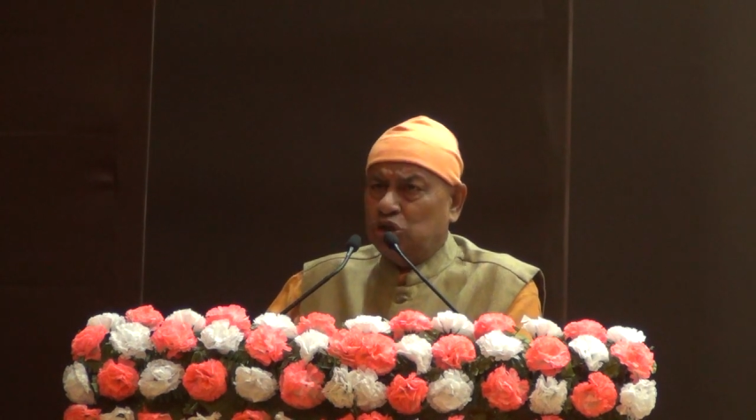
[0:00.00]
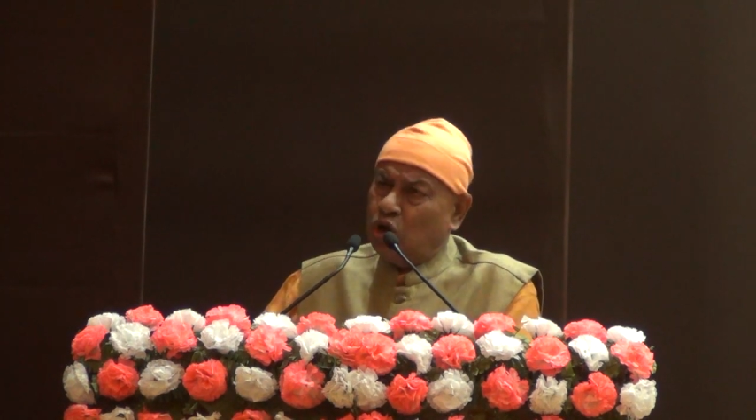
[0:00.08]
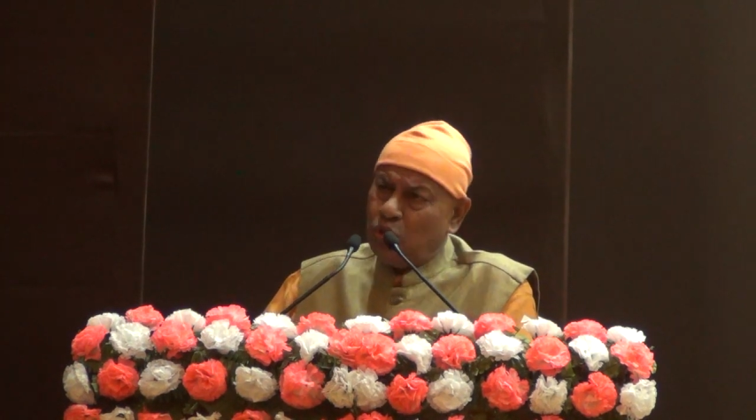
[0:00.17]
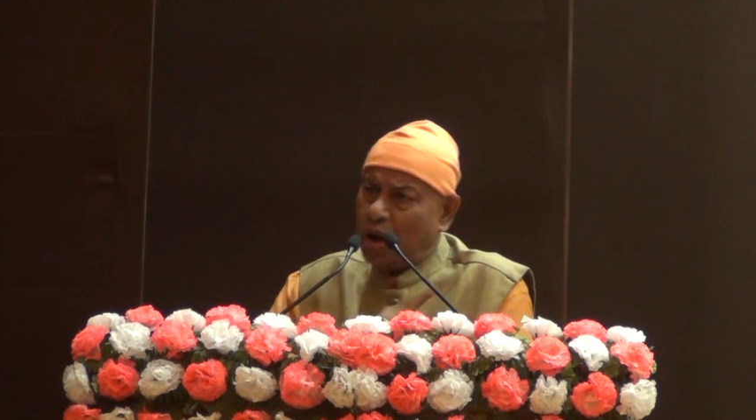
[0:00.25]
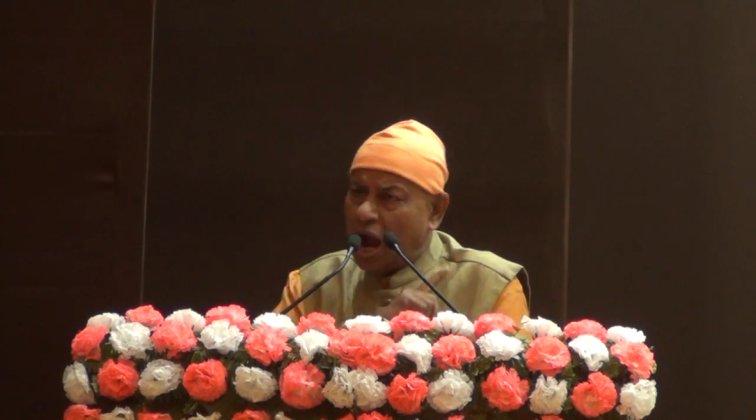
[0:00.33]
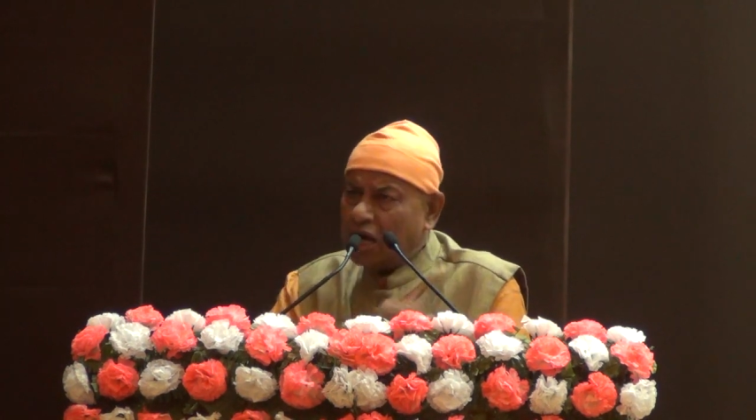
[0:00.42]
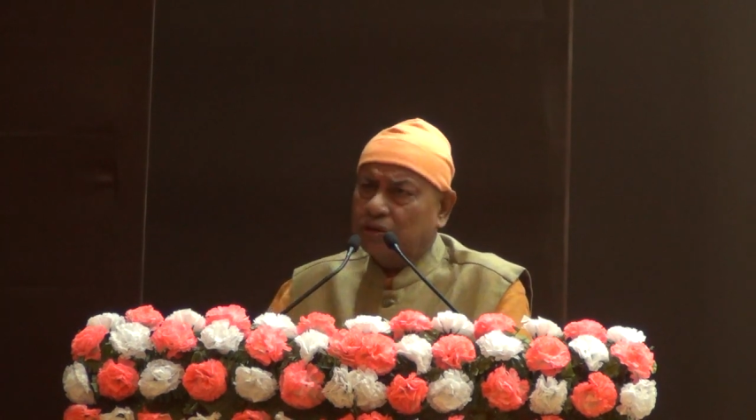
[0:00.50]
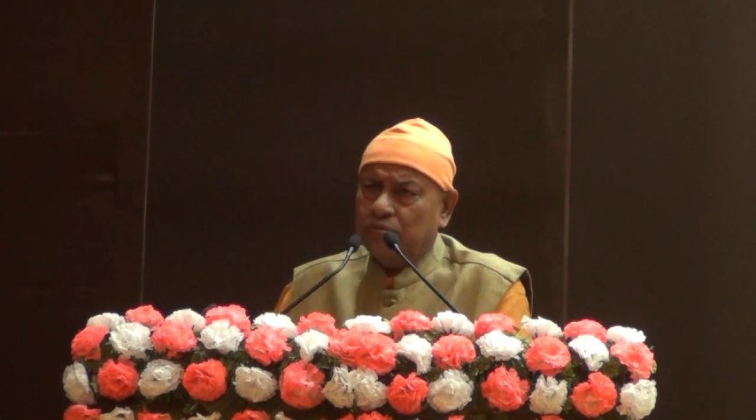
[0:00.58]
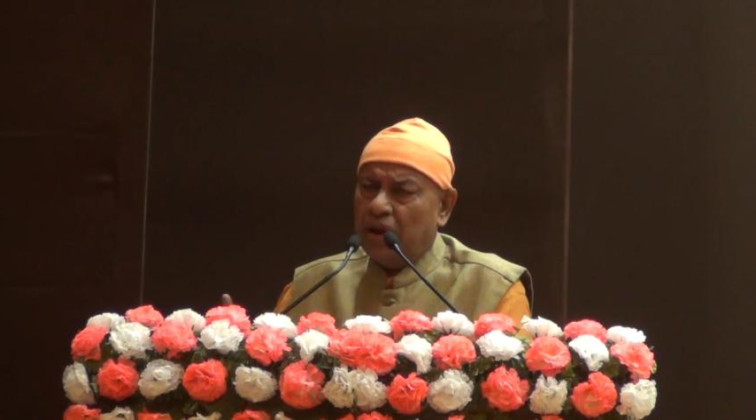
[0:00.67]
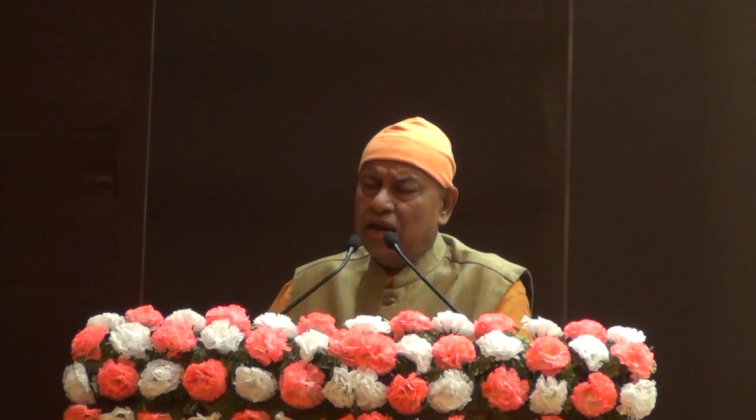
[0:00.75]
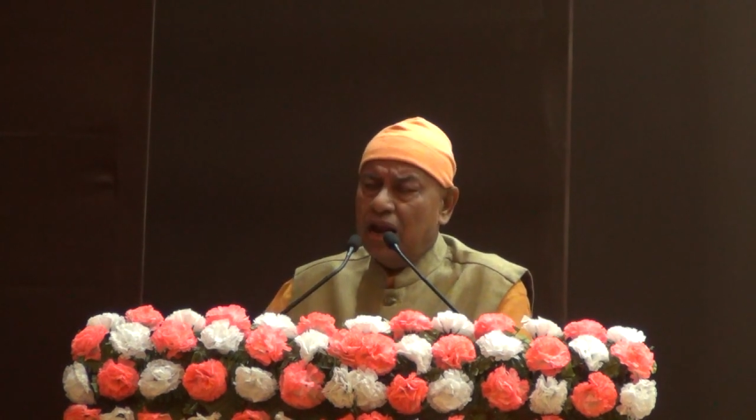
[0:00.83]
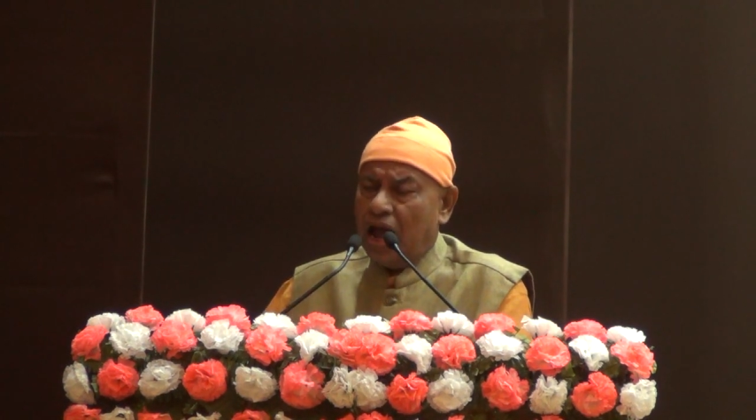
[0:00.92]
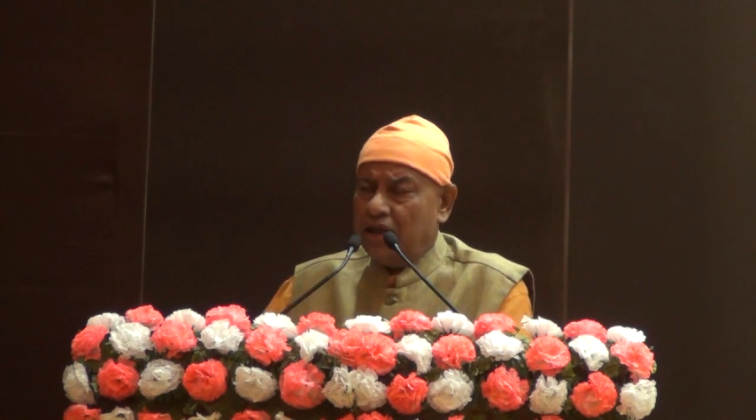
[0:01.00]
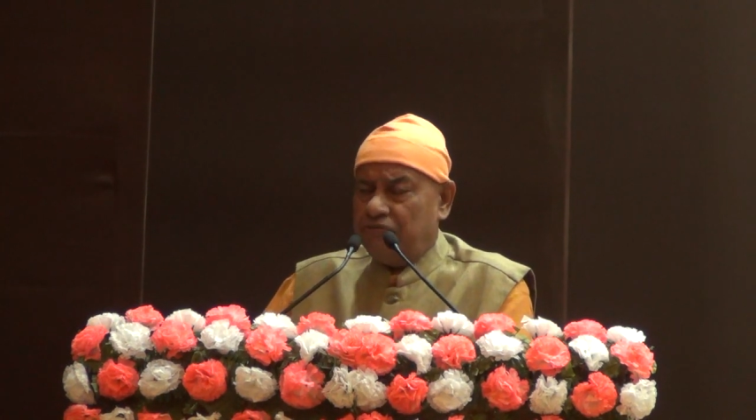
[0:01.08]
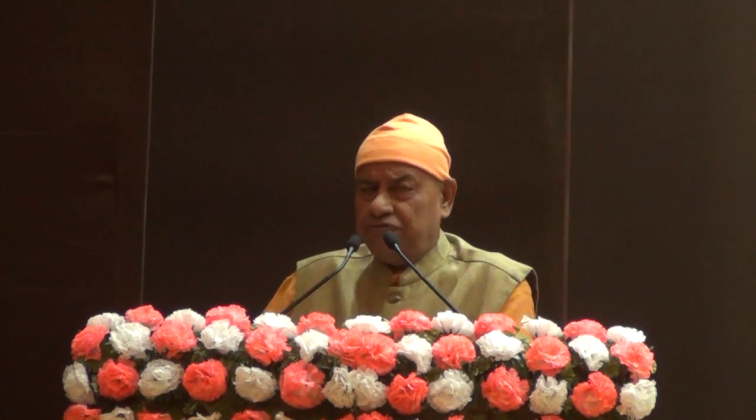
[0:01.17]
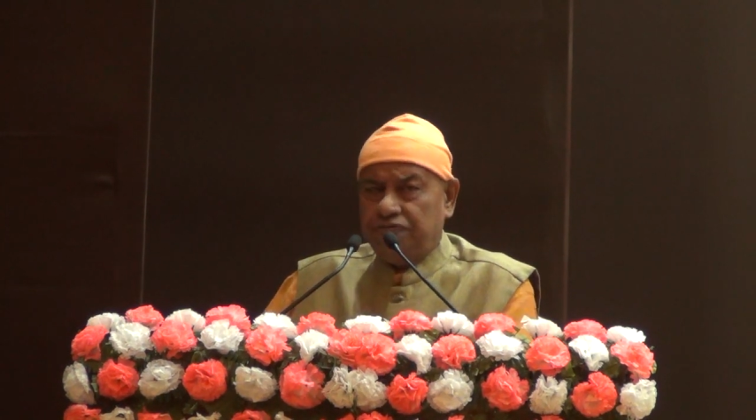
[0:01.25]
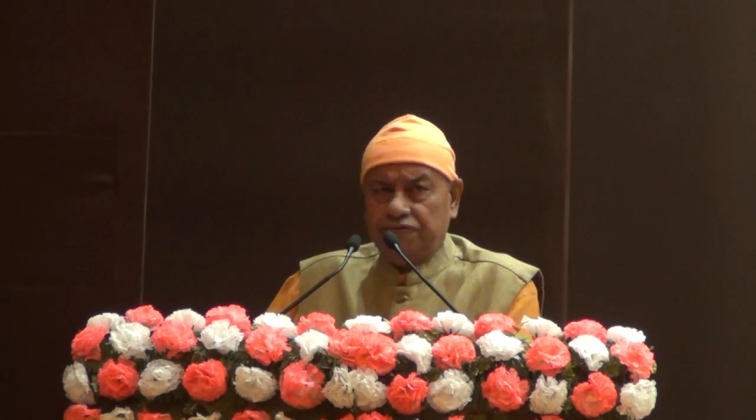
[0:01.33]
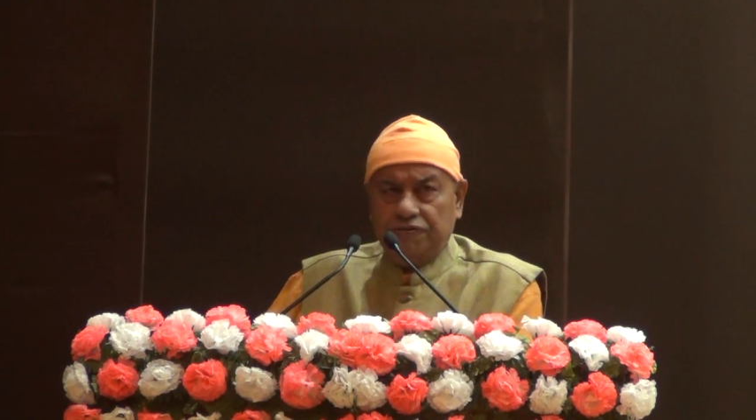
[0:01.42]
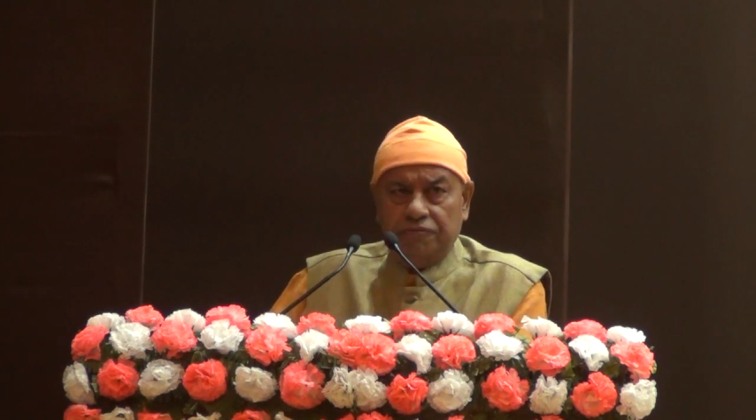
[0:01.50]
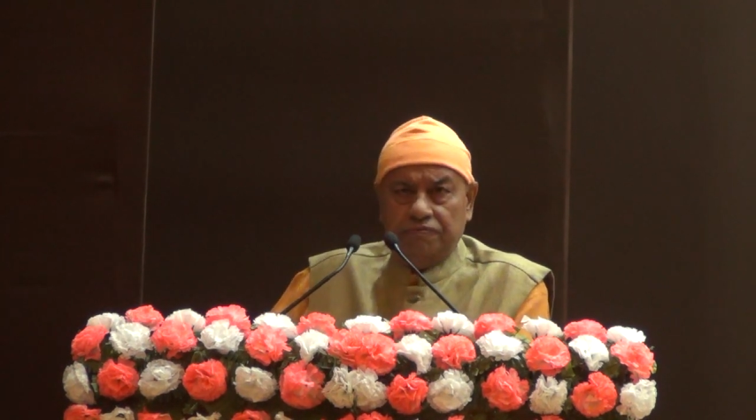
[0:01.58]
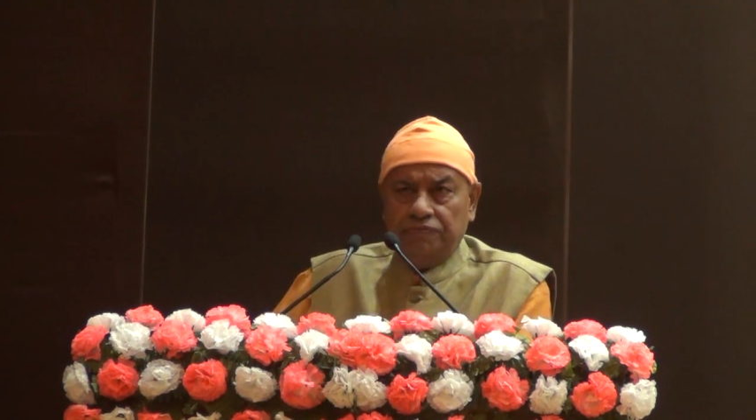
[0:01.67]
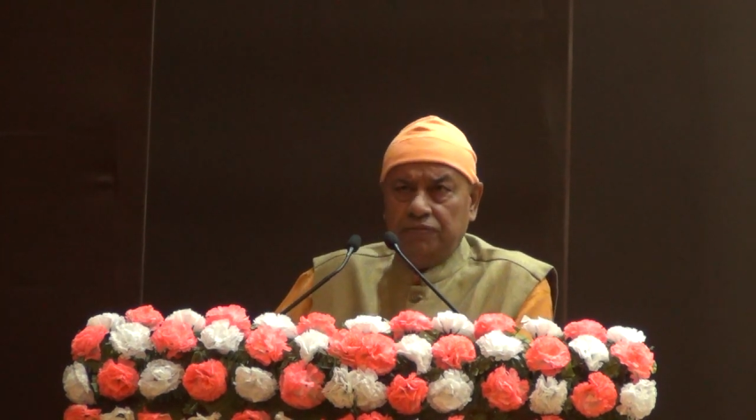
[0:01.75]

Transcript: Throughout my life,